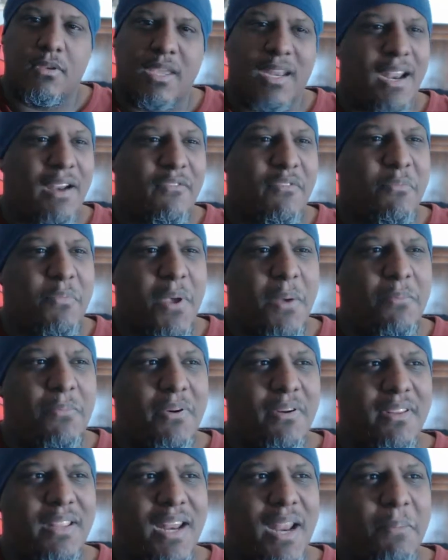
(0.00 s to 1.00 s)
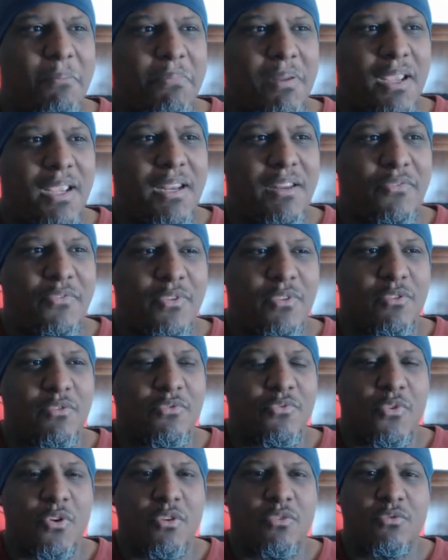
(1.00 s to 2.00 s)
And I remember that I played it for
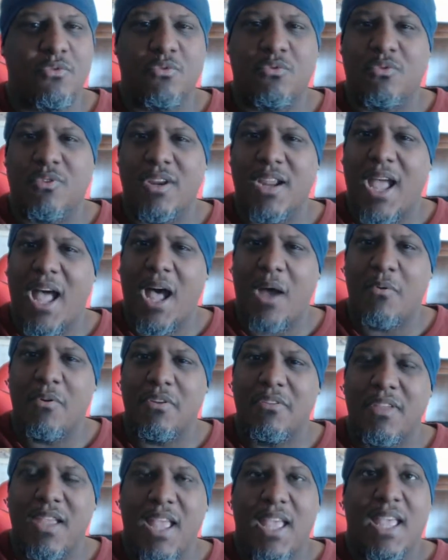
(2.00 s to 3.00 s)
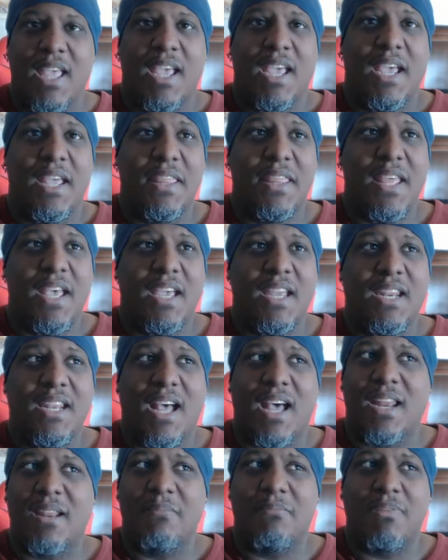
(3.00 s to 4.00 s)
those first 2-3 hours. And then
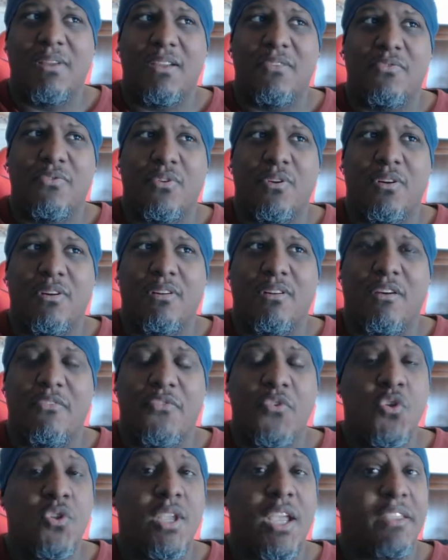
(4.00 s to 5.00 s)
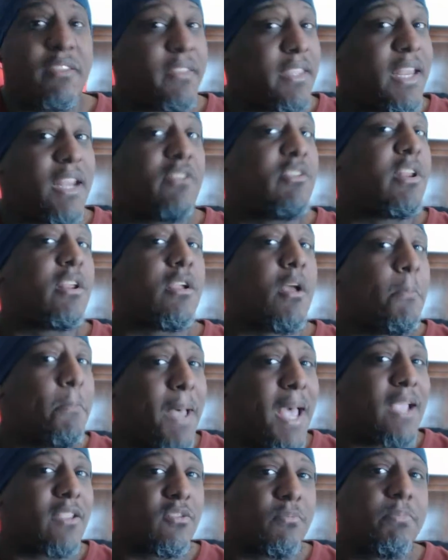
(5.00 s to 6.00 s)
I didn't play for a few days. And then I tried to come
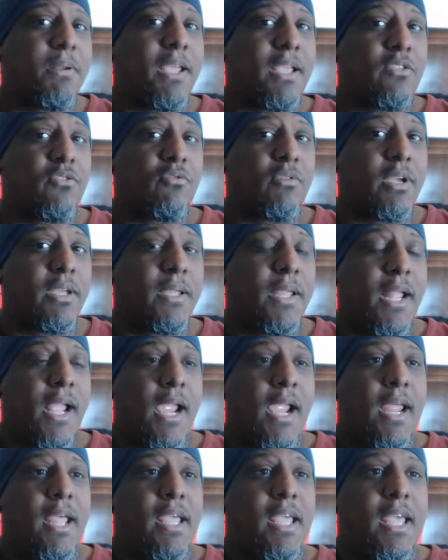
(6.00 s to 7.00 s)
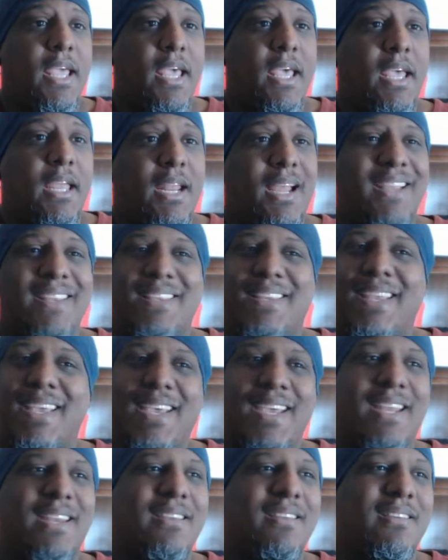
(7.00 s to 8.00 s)
back to play to it. And I
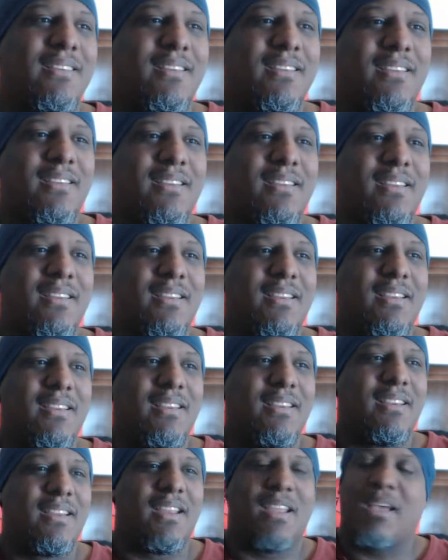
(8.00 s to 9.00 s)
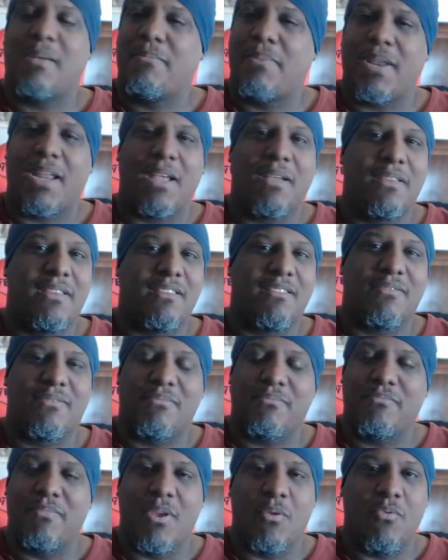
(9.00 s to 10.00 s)
did, but
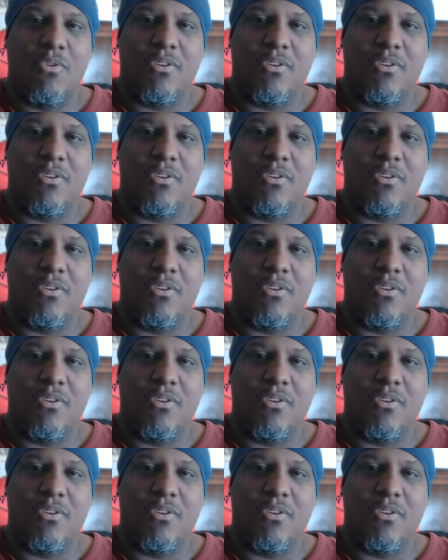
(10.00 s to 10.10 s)
it